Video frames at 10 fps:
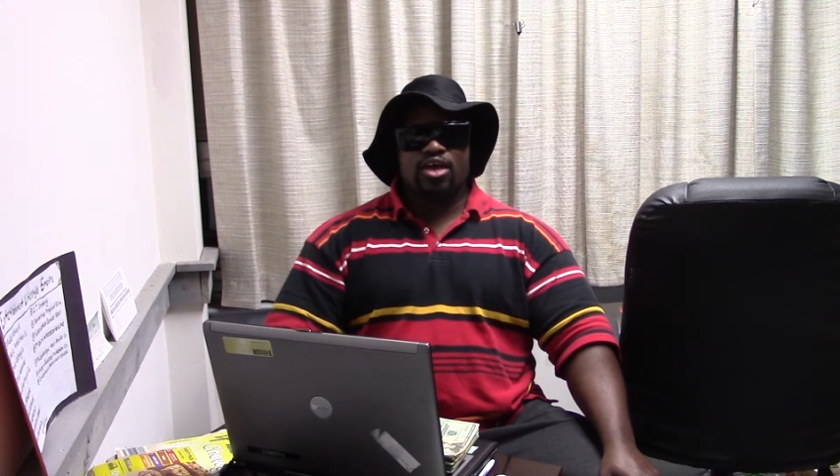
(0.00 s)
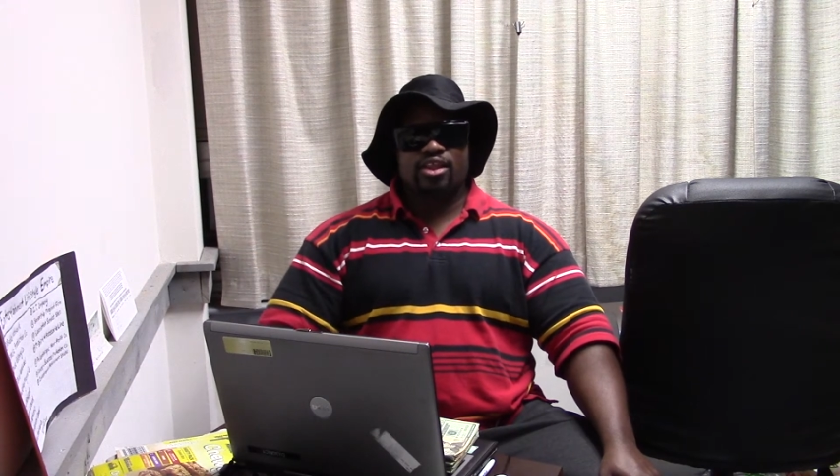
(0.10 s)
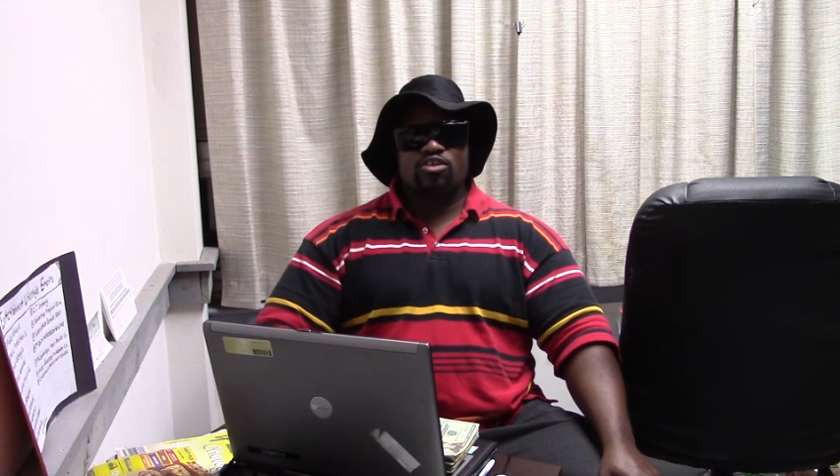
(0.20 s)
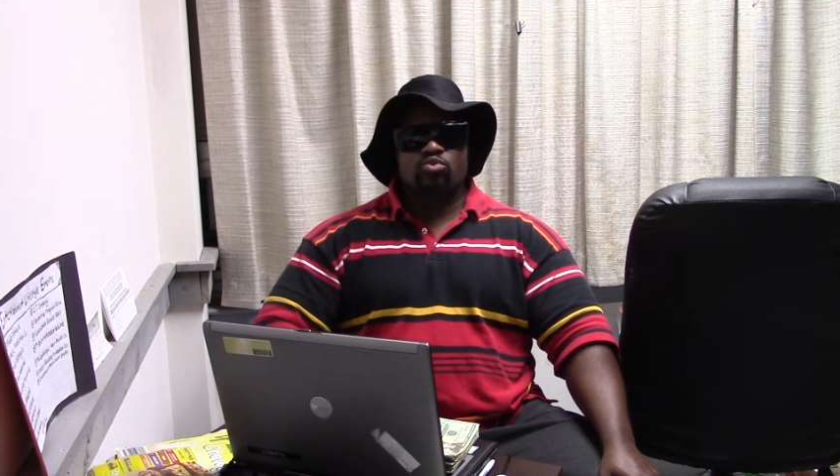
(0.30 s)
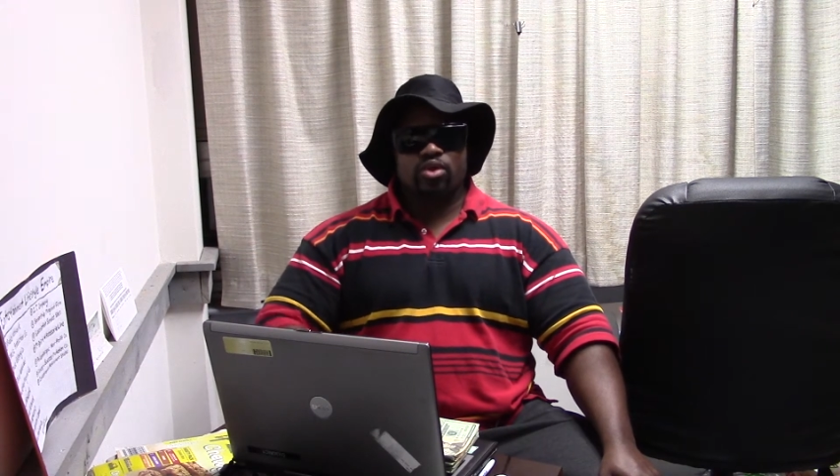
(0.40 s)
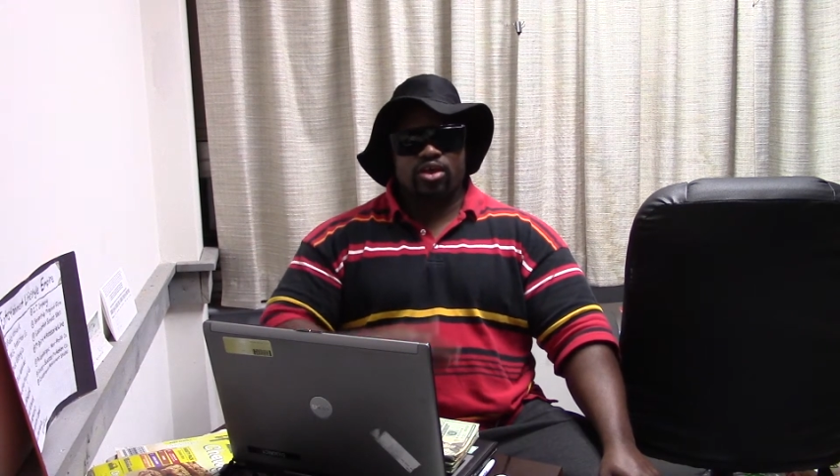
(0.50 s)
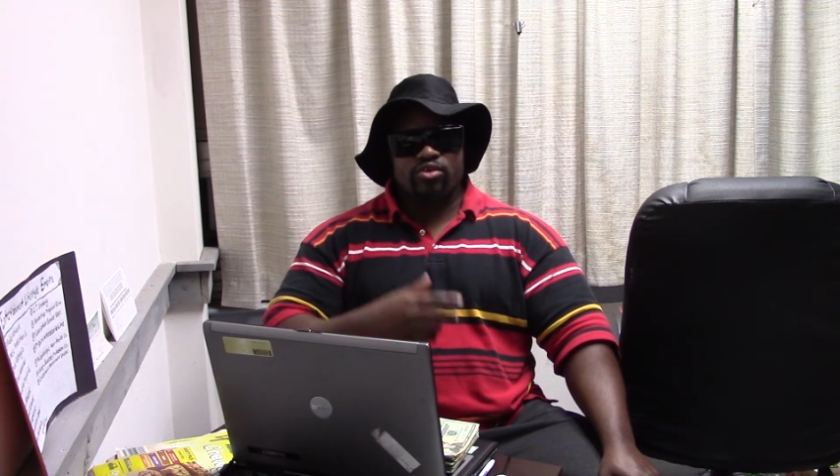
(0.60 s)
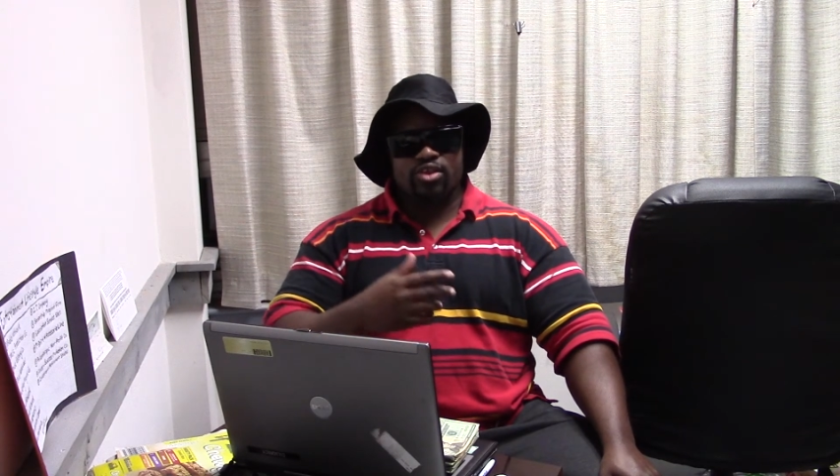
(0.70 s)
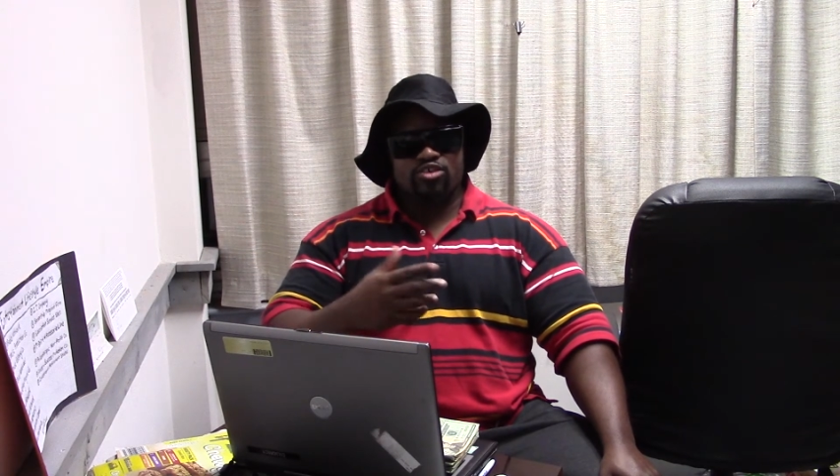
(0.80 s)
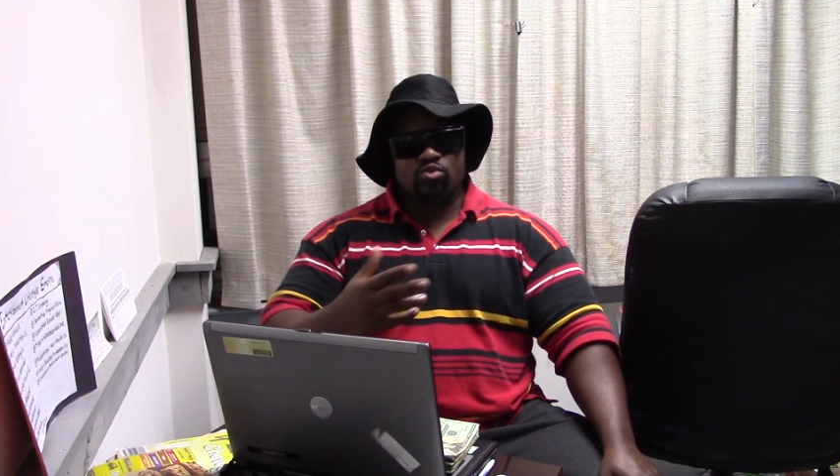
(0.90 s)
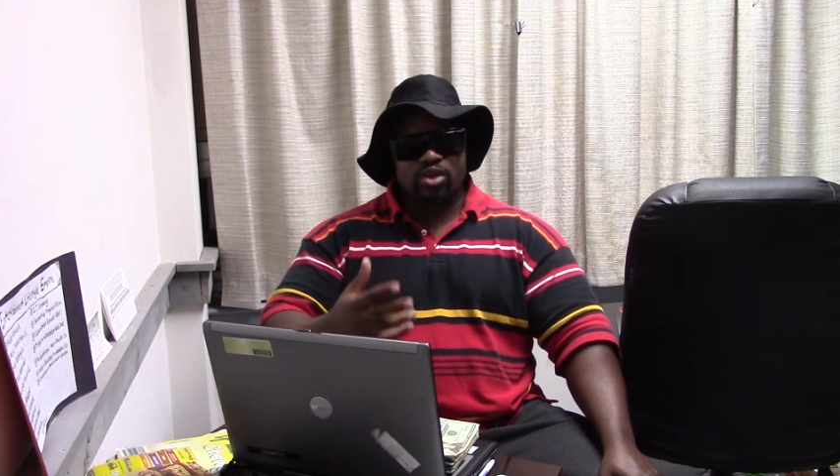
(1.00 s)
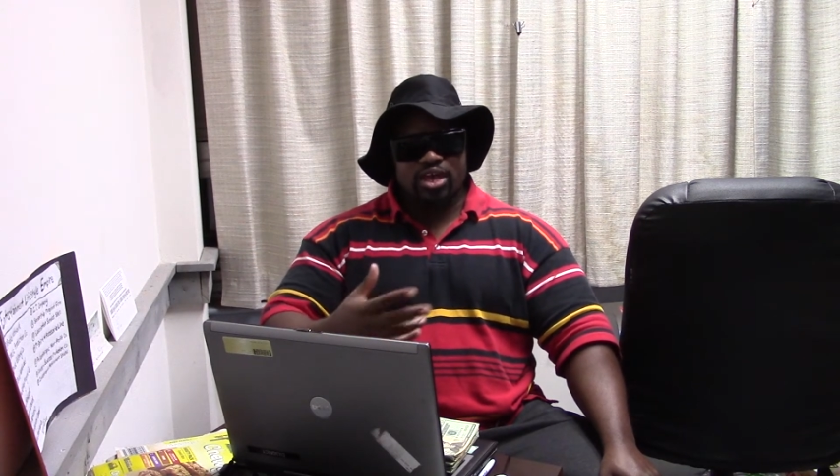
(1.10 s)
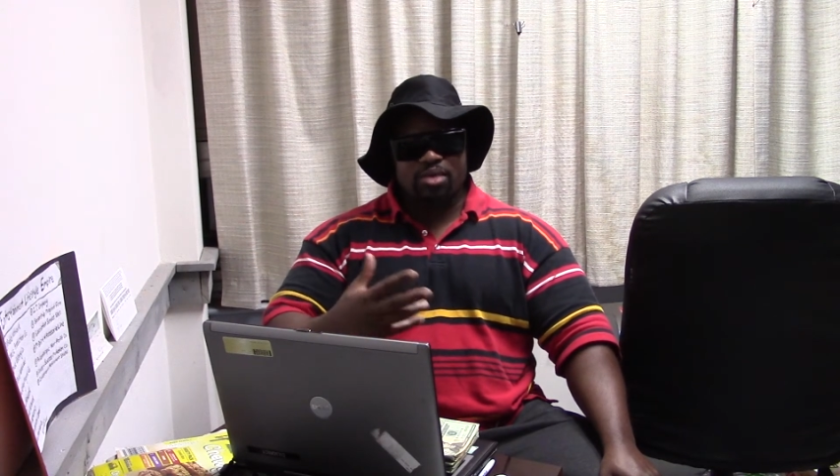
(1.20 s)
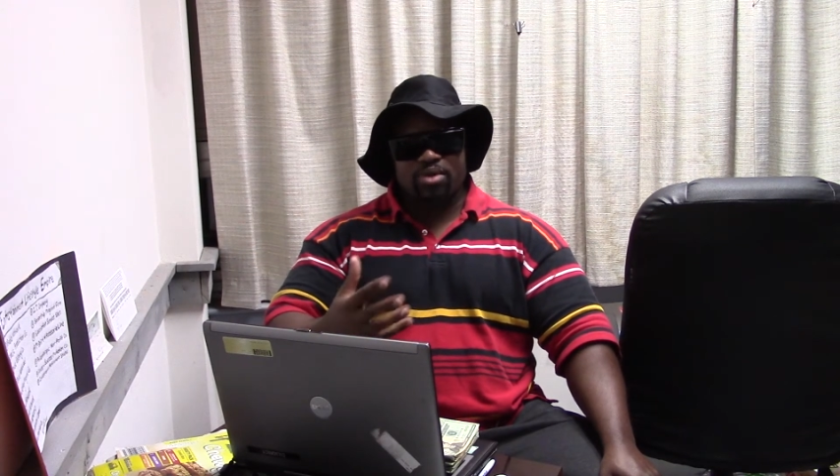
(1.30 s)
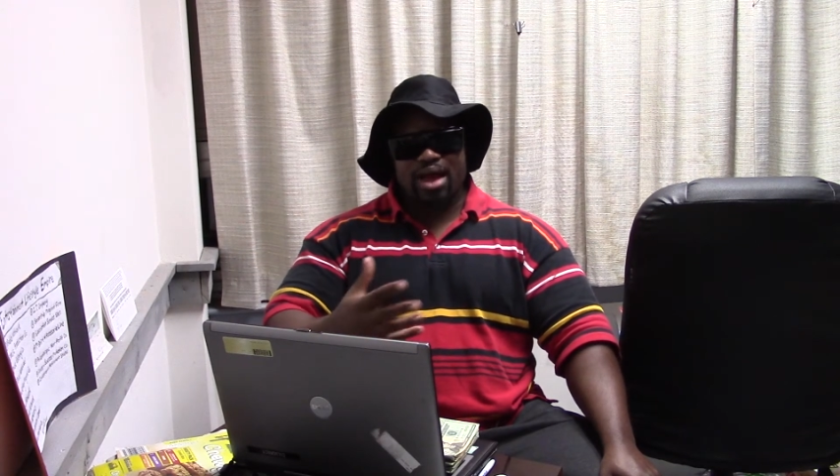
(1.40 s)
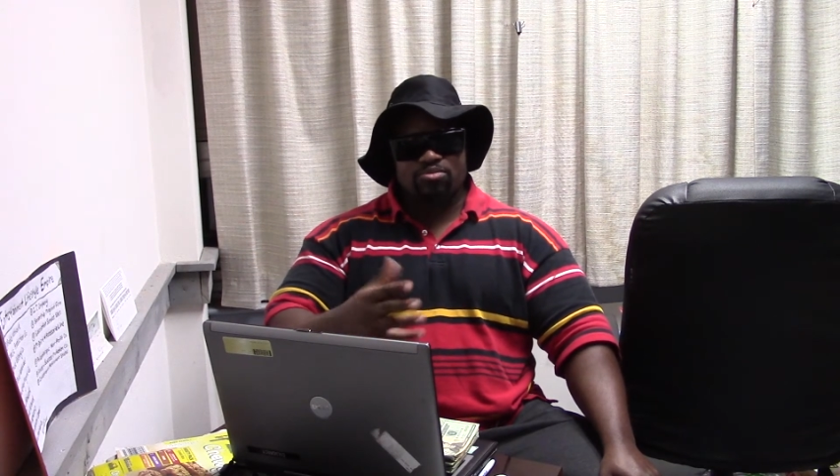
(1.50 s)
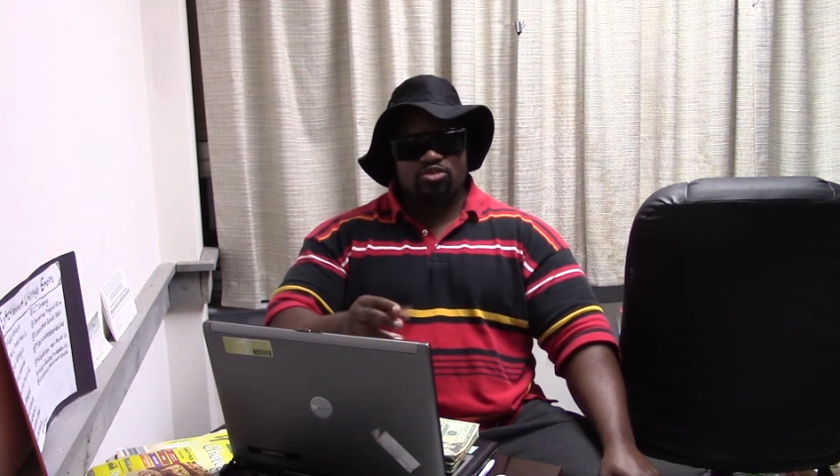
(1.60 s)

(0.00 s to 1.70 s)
that's when hip-hop